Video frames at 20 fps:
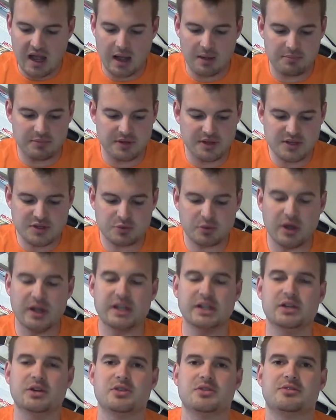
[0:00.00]
This
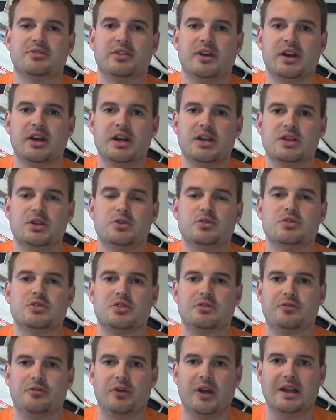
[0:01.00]
radio is very
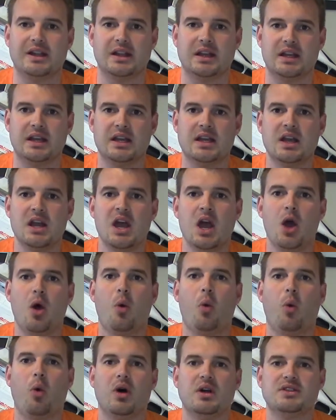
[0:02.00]
user-friendly
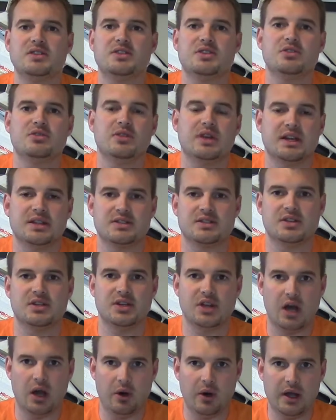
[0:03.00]
once you get to
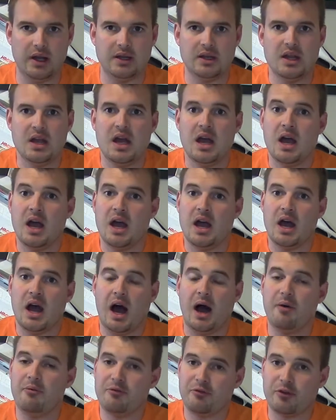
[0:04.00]
know it.
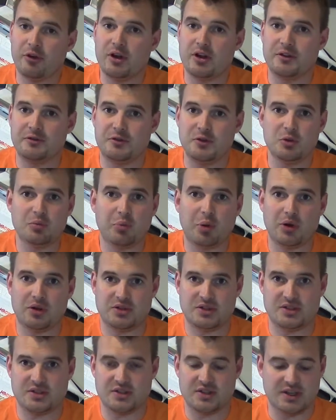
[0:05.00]
Up front, if you
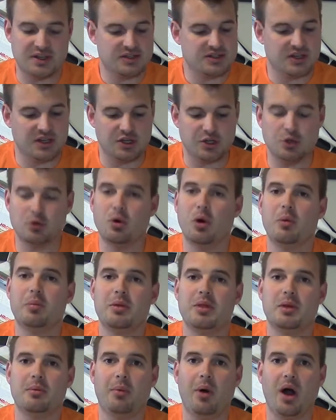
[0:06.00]
purchase this and you
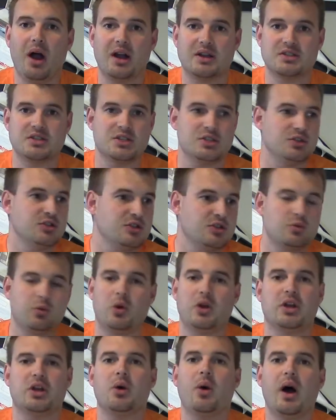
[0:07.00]
open the box and you just
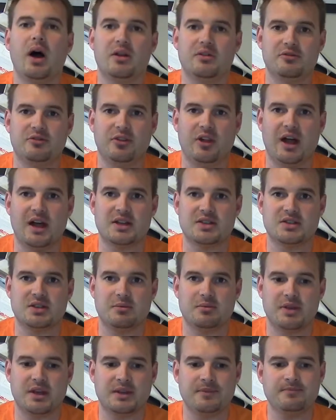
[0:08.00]
want to go out and fly
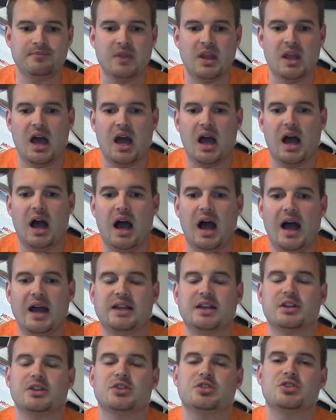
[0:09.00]
something, I
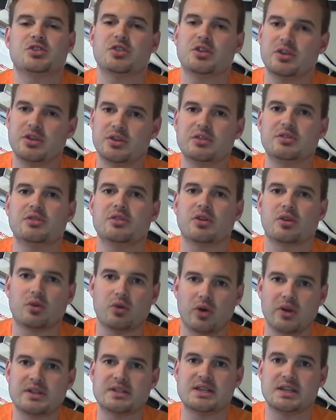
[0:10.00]
can assure you you're
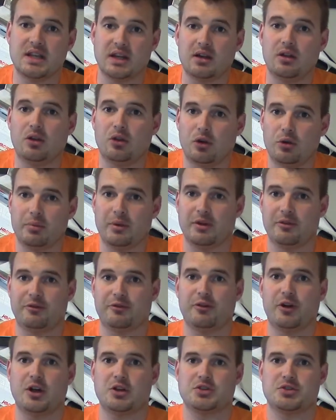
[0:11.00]
going to get a little bit
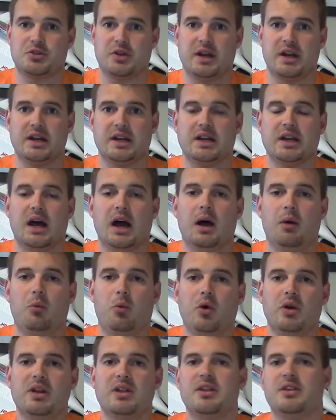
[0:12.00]
frustrated.
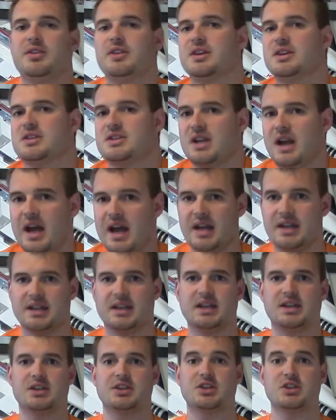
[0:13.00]
One of the things that I had to
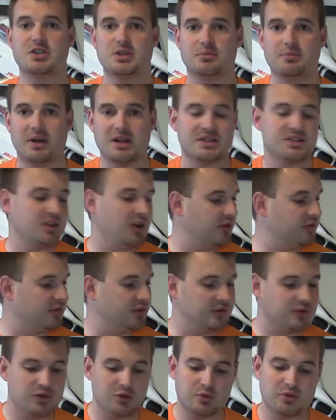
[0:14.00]
condition myself to
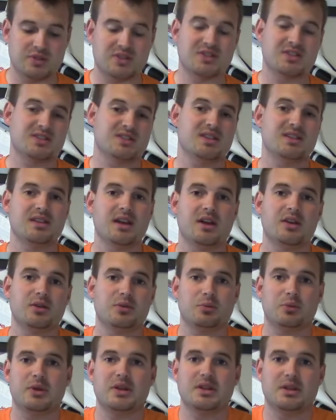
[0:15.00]
do is to sit down
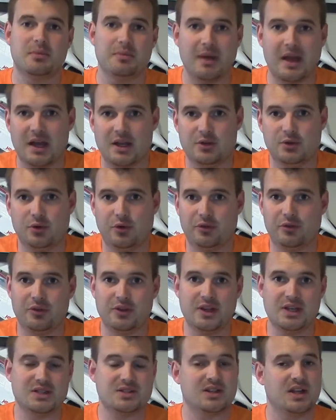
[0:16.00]
and read the manual for
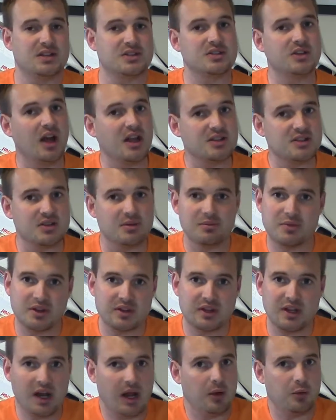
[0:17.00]
this. That's not something
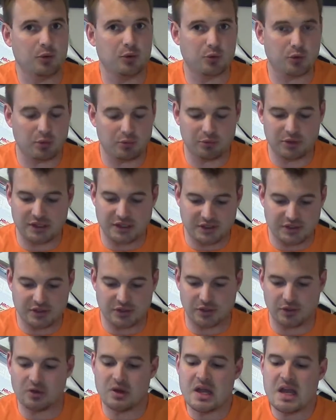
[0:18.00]
that I would normally
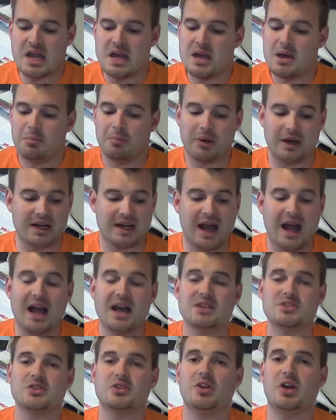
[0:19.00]
do, but it
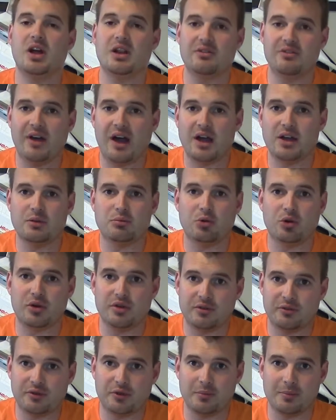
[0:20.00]
has a lot of valuable
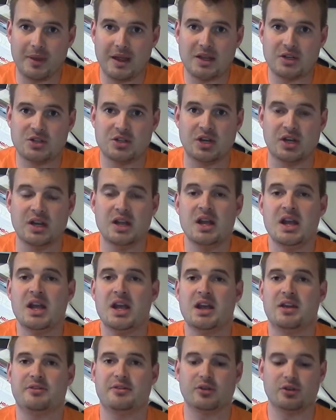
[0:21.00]
information.
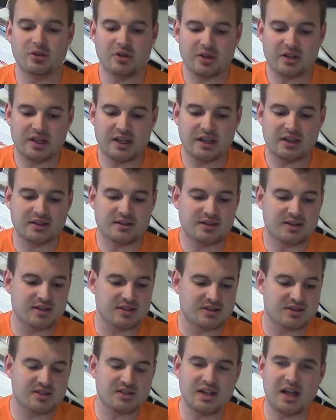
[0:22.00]
If you're looking to
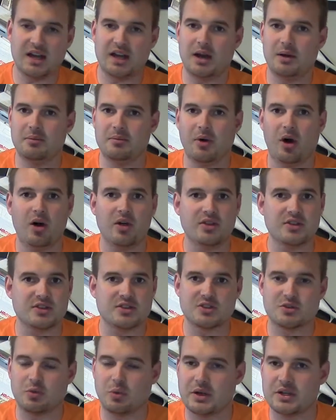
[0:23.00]
set up all these
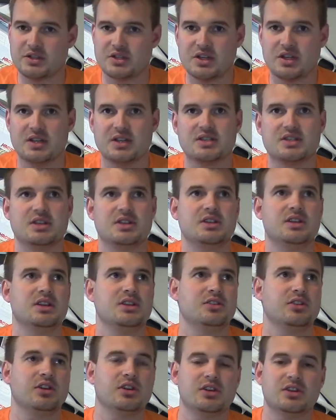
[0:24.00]
switches and
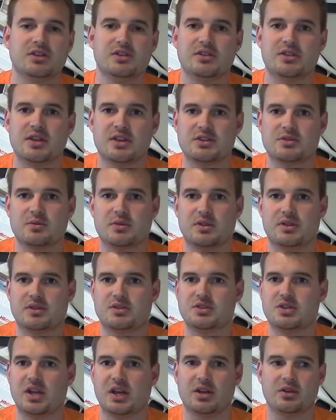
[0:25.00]
you're going to do things with
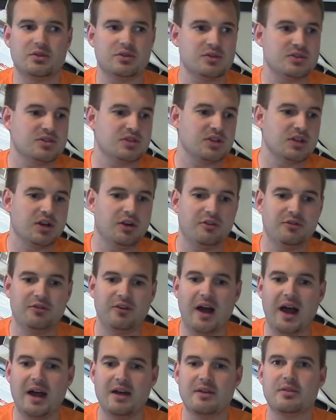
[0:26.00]
channels, you know,
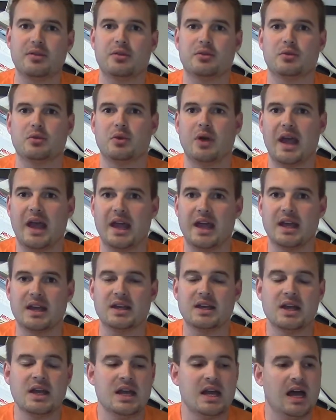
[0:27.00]
5 through
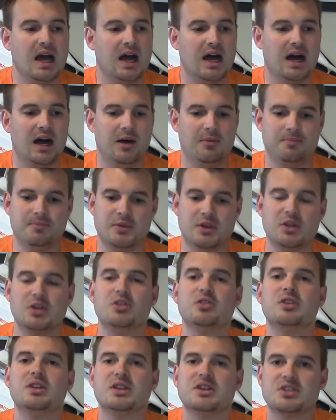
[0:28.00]
8,
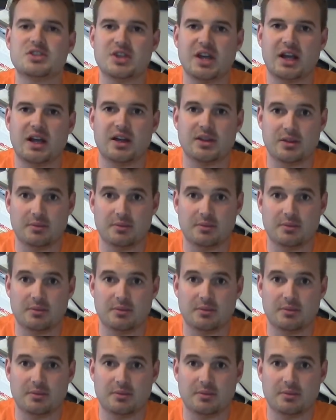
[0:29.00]
you need to check out the